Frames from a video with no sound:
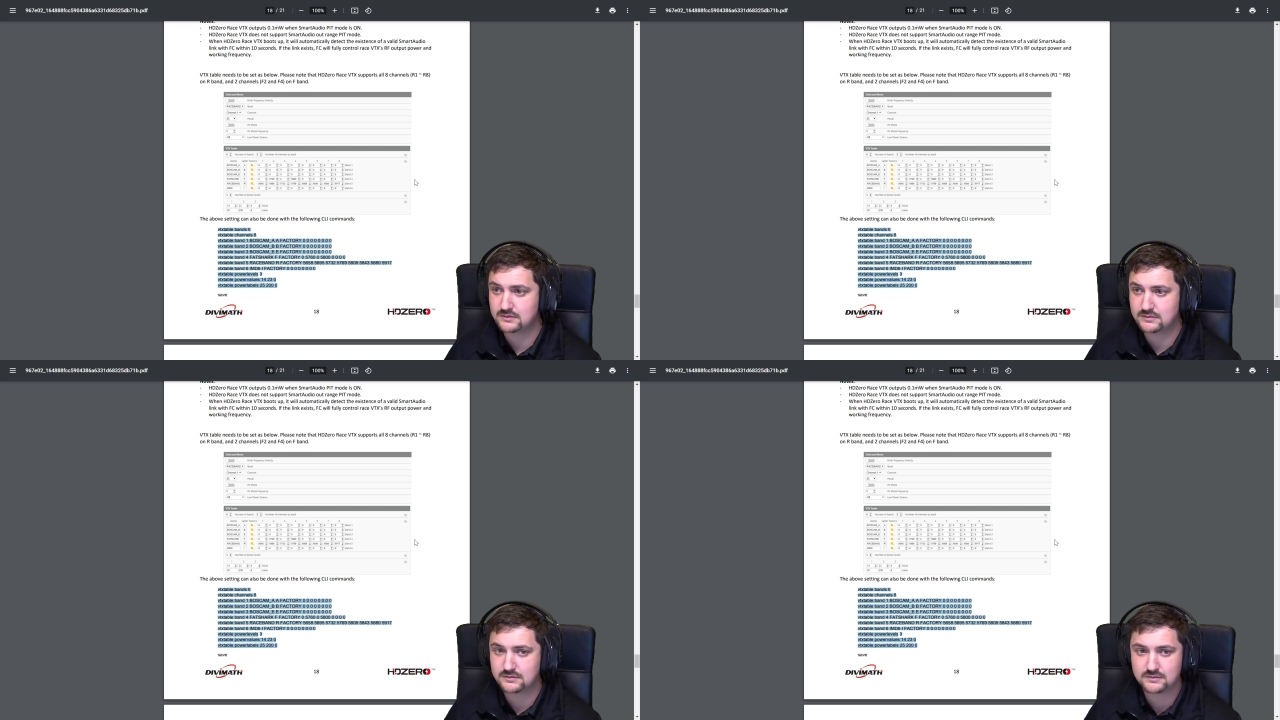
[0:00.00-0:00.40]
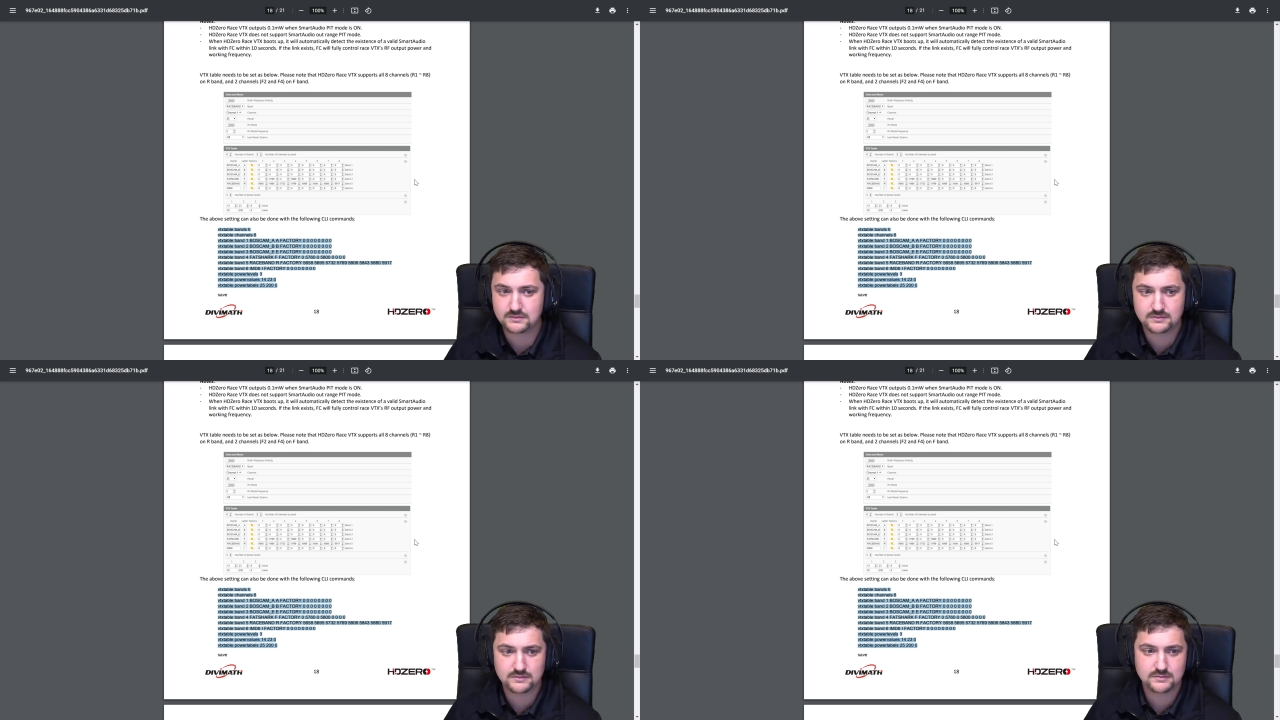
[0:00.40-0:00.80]

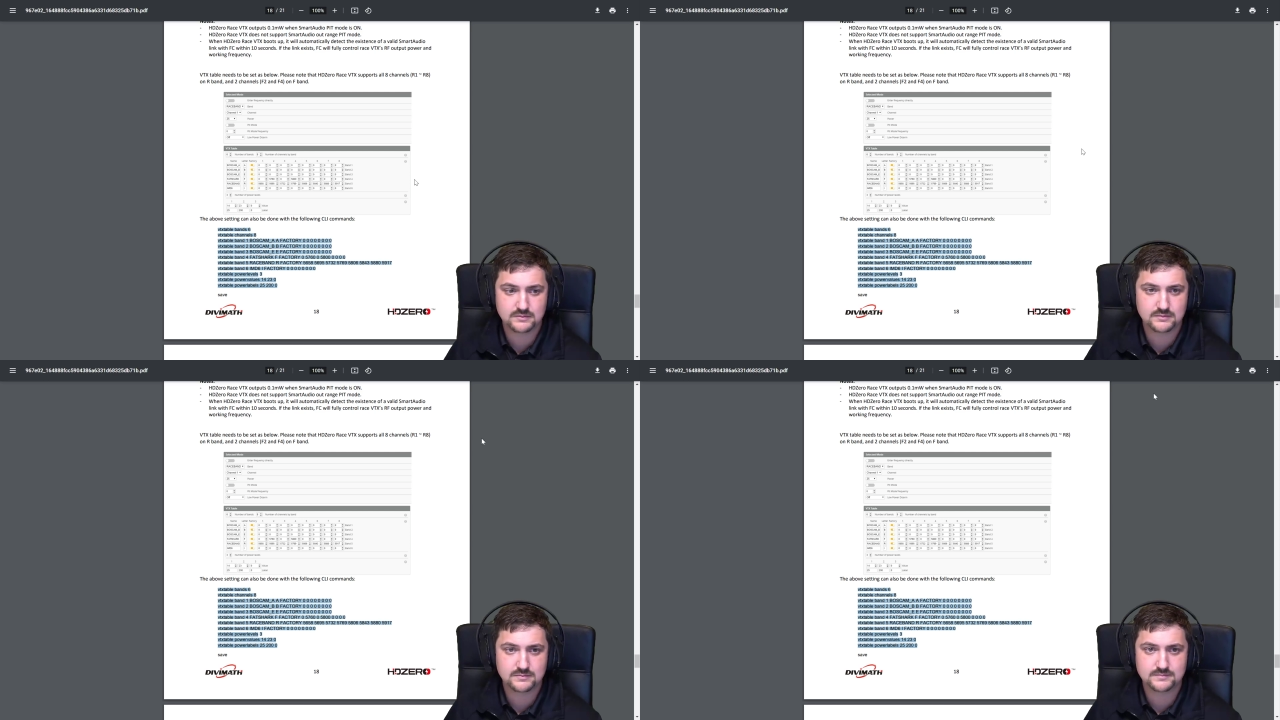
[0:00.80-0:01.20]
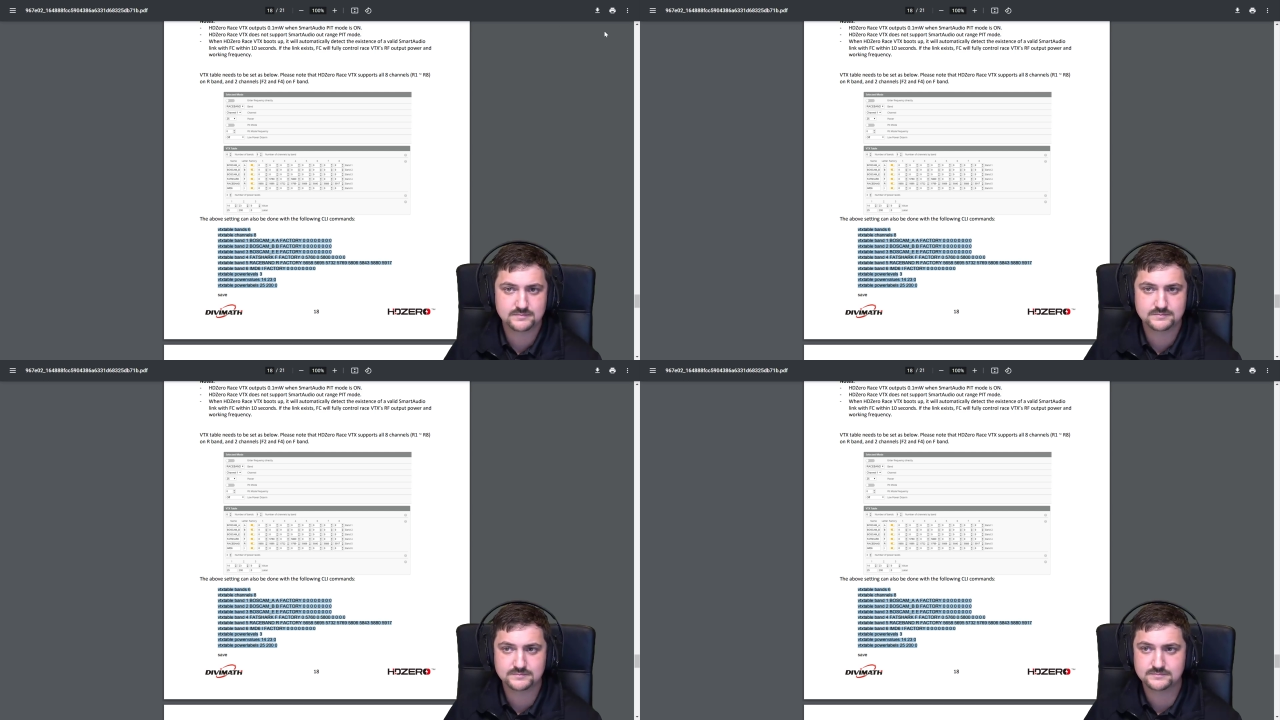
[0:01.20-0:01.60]

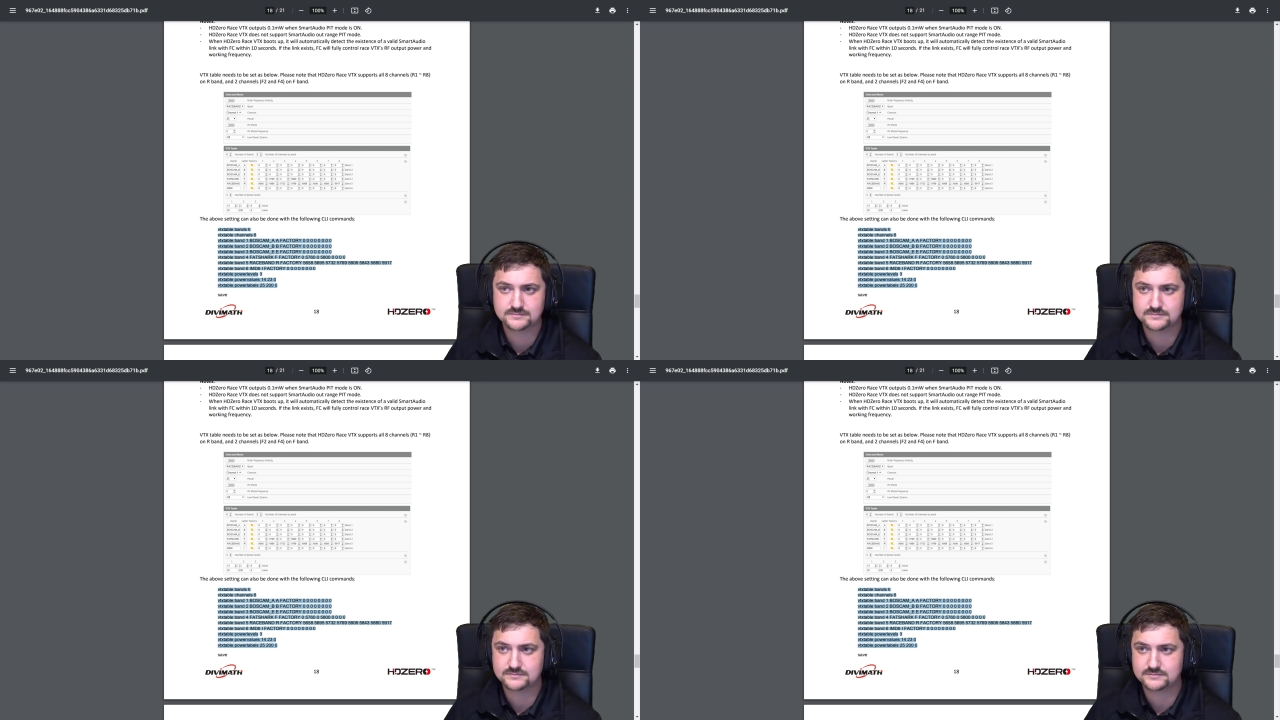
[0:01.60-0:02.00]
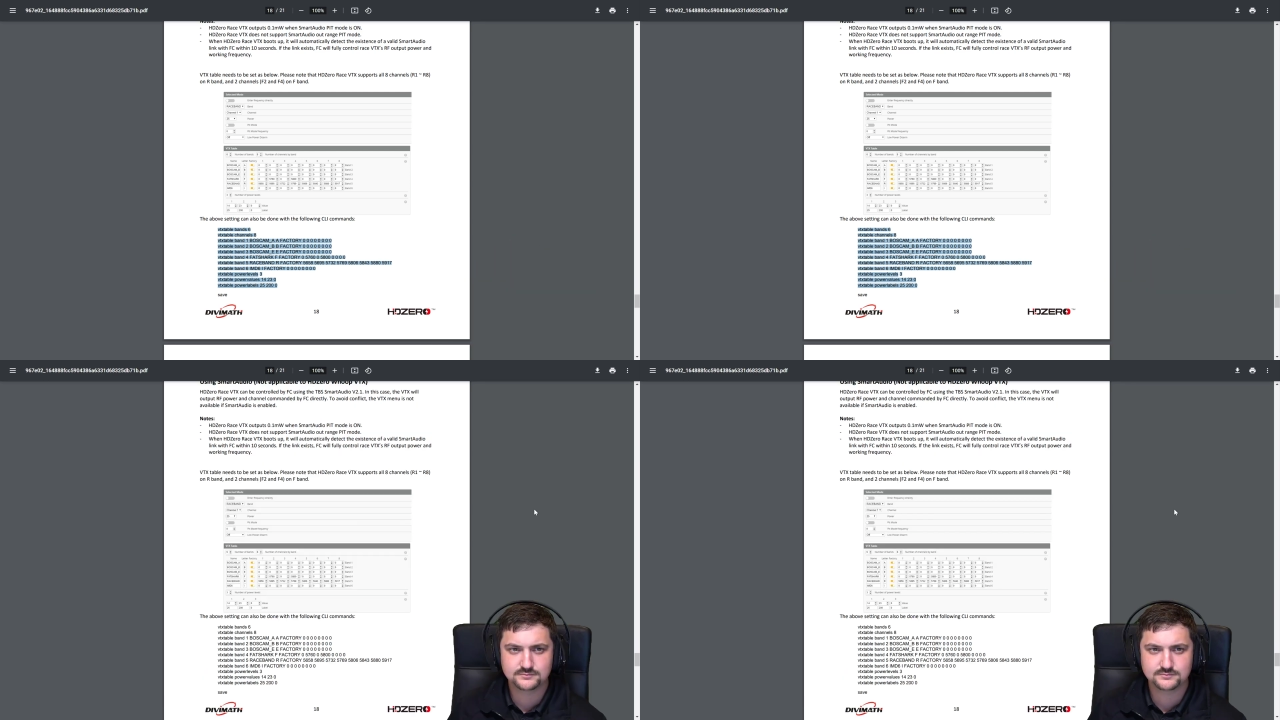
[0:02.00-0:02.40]

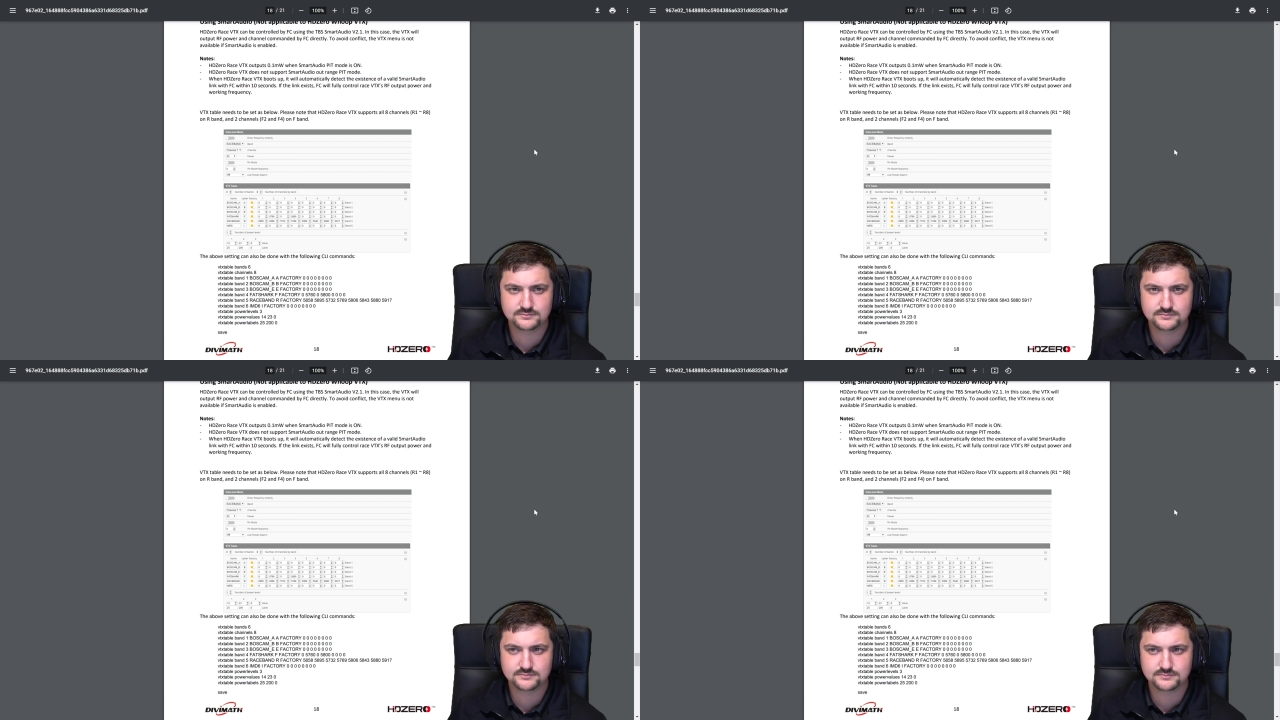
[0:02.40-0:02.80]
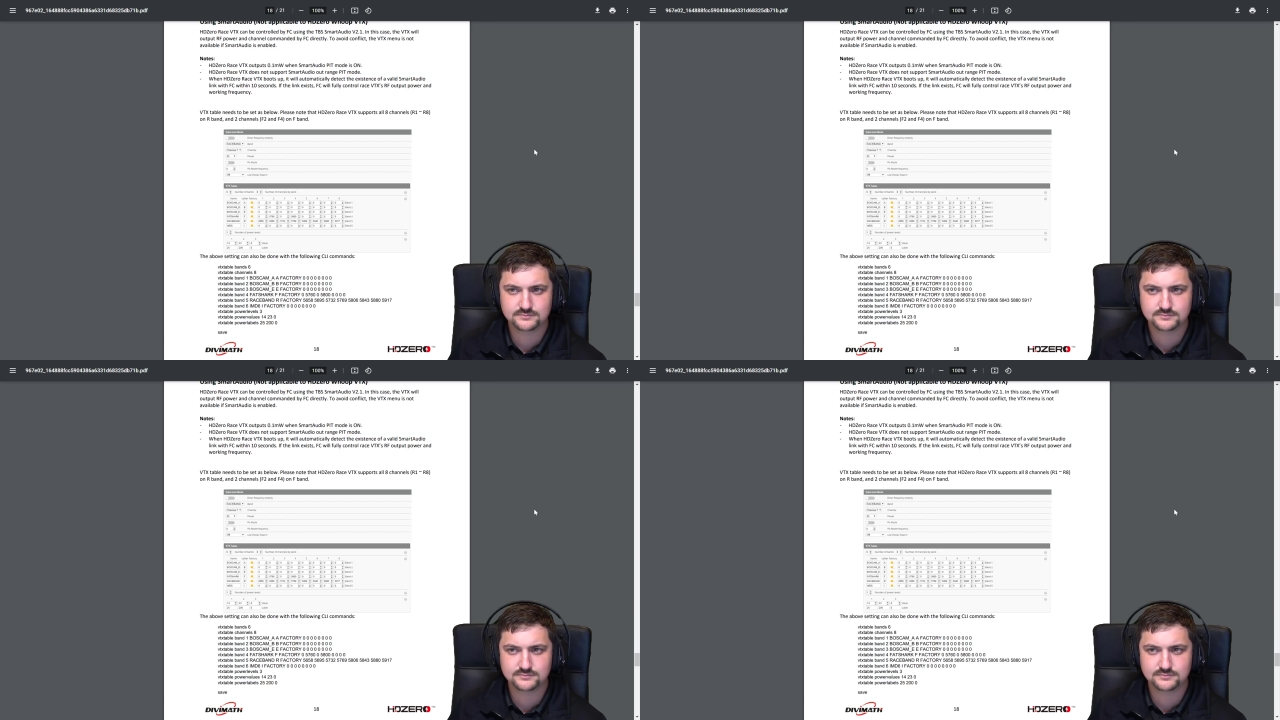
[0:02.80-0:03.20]
[no speech]